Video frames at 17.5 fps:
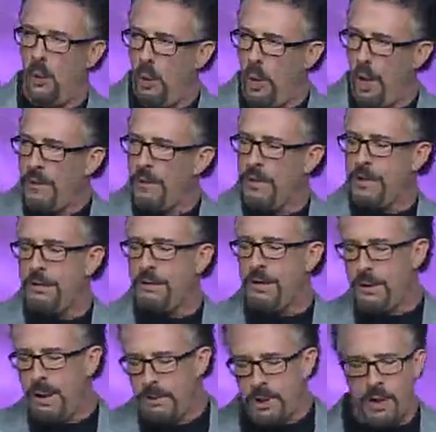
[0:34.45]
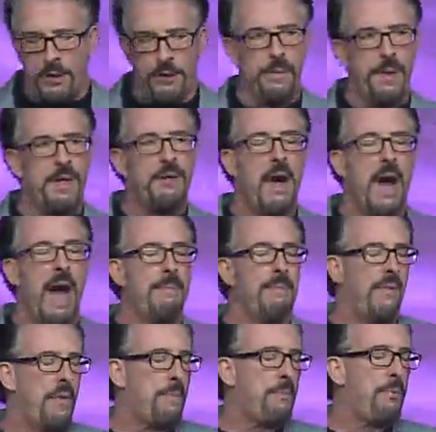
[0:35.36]
one verse of scripture from the
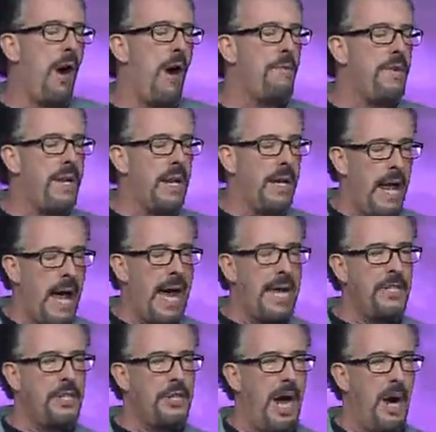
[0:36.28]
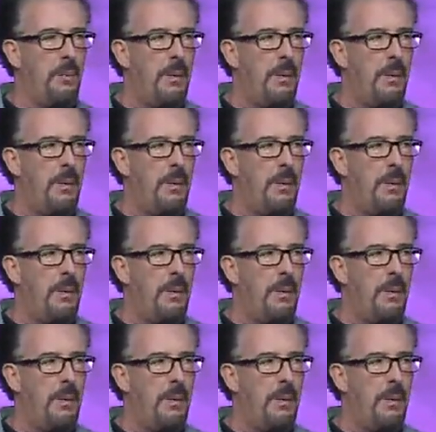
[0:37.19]
time of the prophet Elijah.